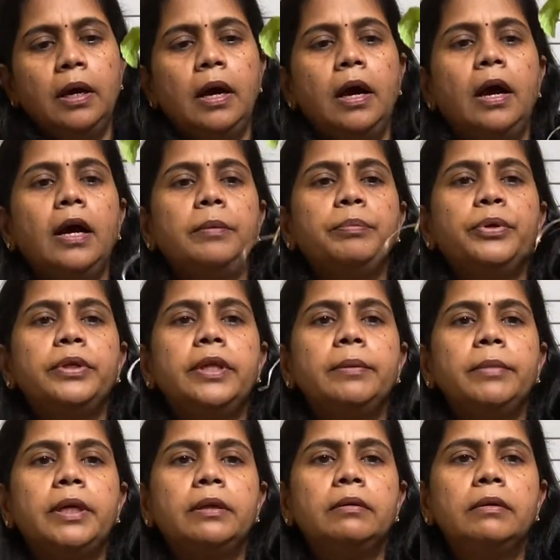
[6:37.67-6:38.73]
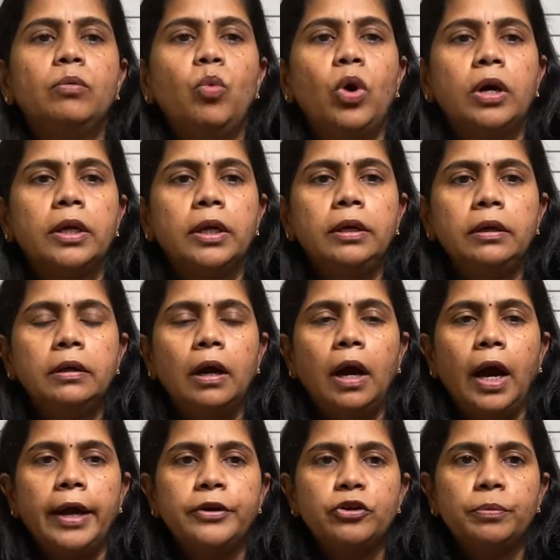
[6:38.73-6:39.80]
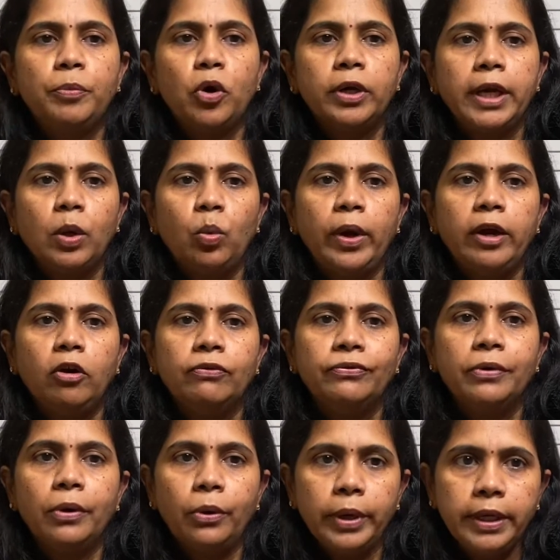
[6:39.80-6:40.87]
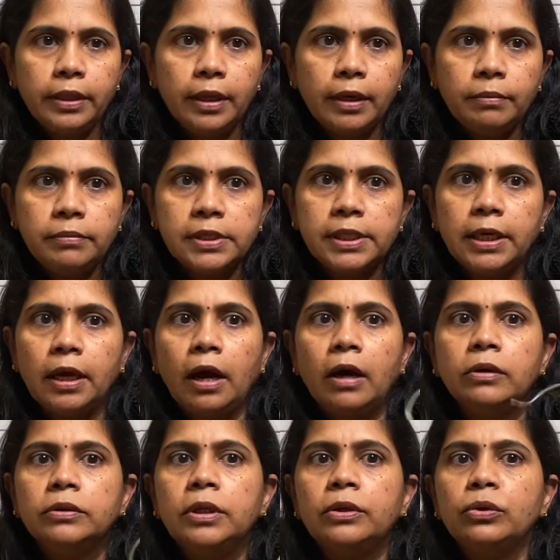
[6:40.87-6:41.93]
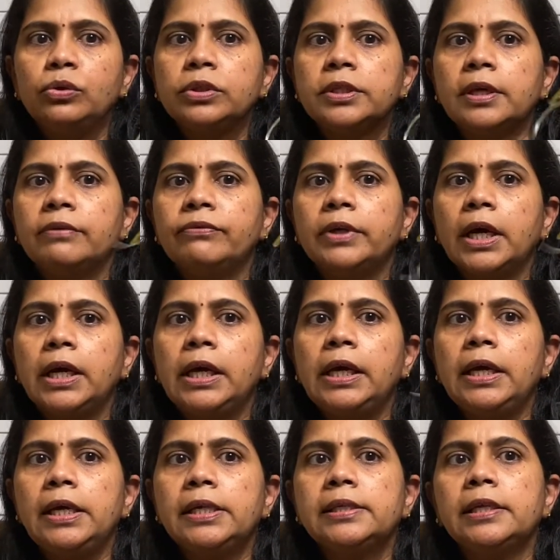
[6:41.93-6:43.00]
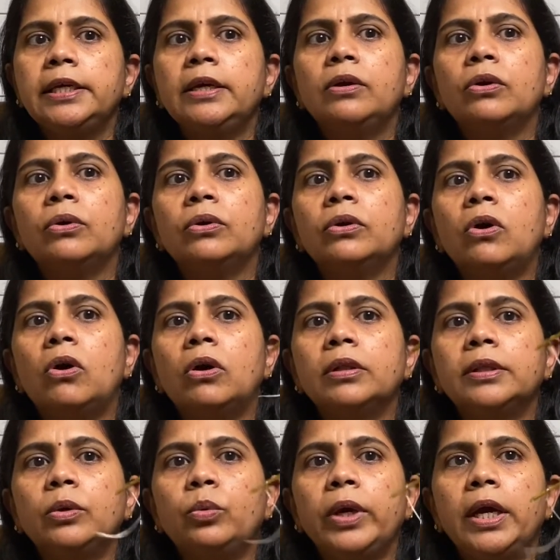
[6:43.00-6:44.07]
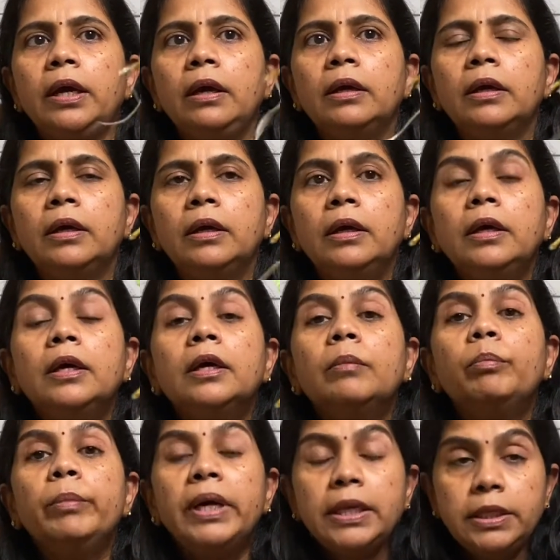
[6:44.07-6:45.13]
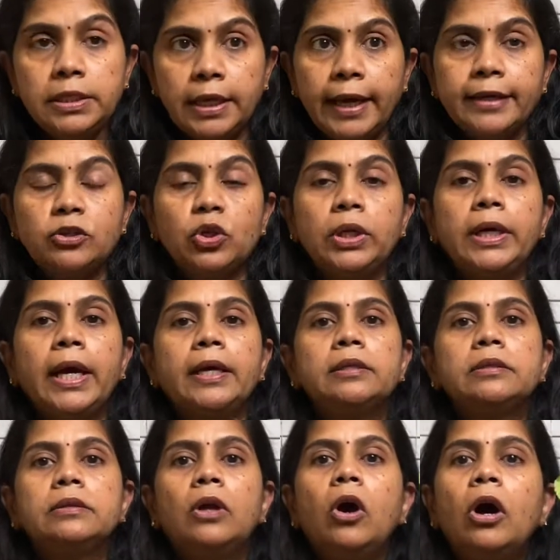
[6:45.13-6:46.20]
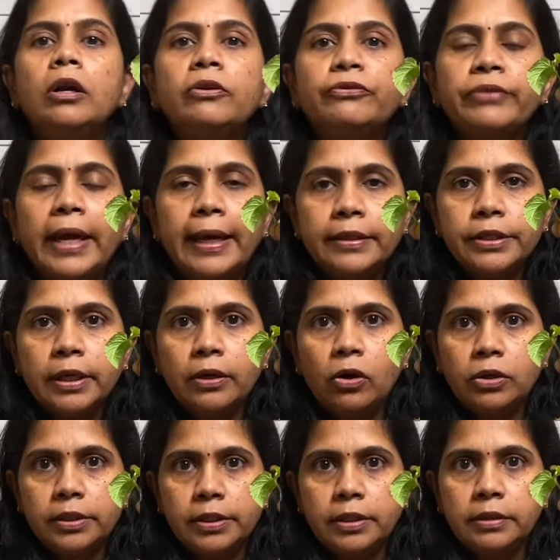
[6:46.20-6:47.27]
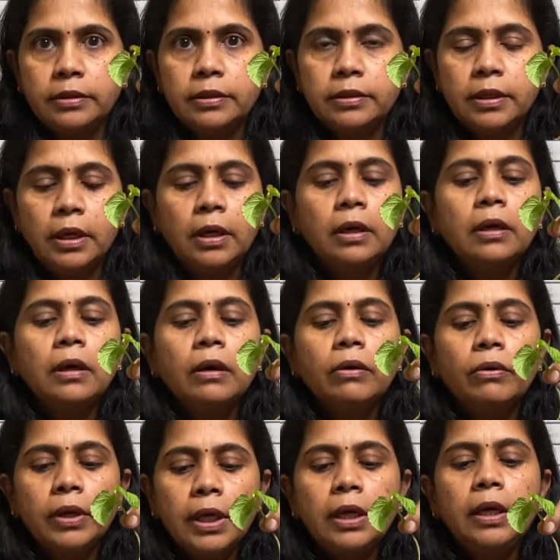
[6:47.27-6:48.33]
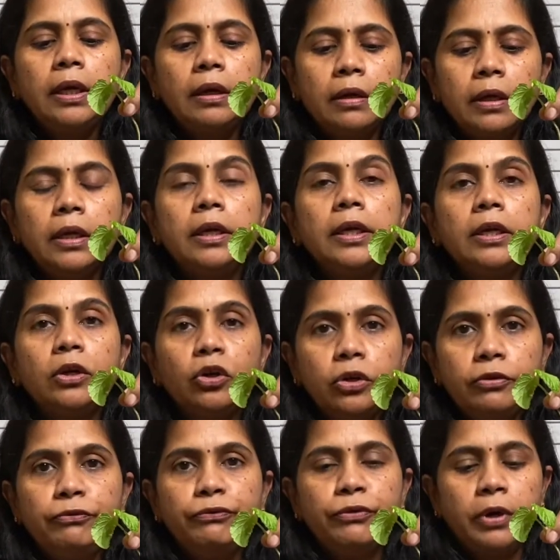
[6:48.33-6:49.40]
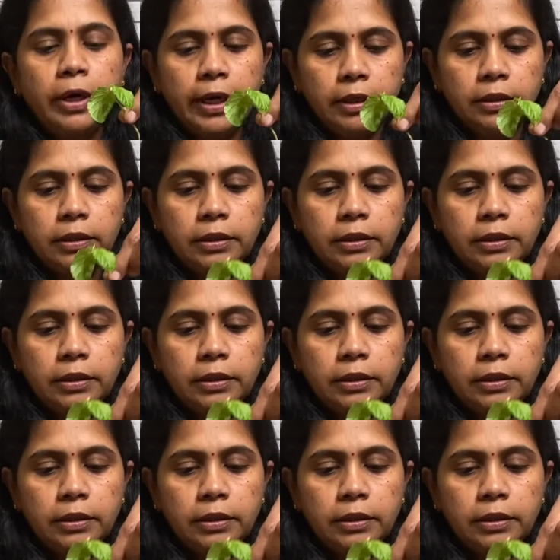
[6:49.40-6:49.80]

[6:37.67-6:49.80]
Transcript: I put them in water, hydroponic way of growing them. See how the roots have nicely grown all the way. Mint actually has a lot of antioxidants, really, really good for health.